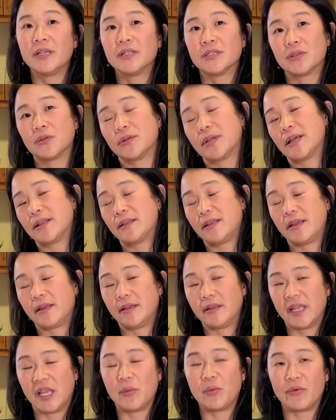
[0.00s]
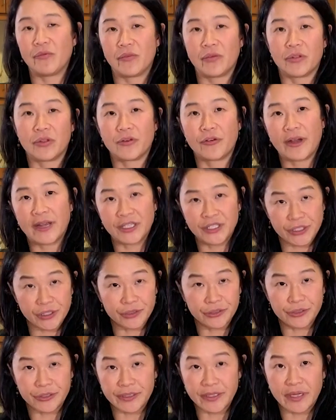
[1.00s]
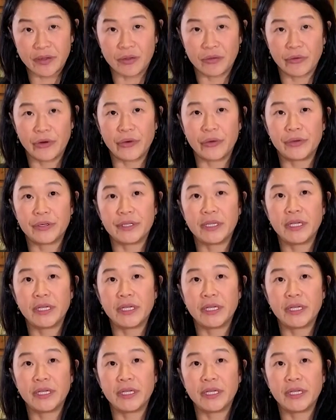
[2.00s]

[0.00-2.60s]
so that they can keep it for their grandchildren down the road.